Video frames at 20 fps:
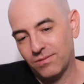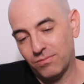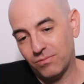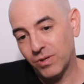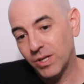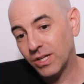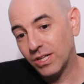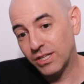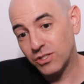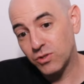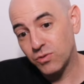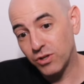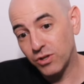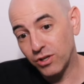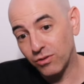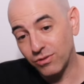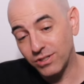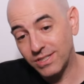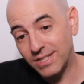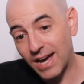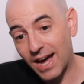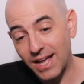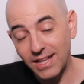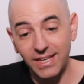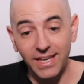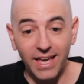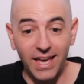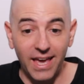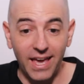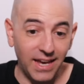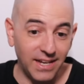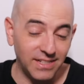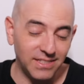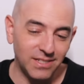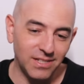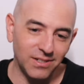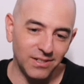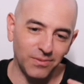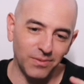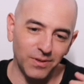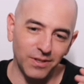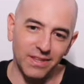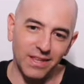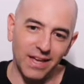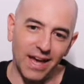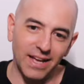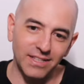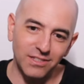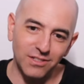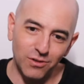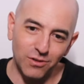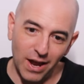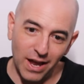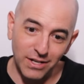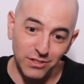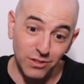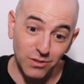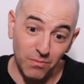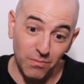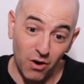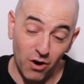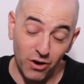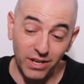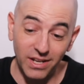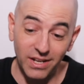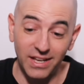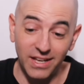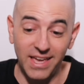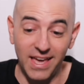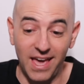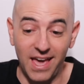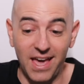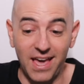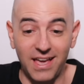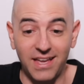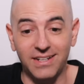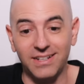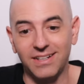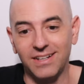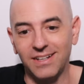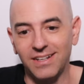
Will Israel retaliate? Will that crash the market again?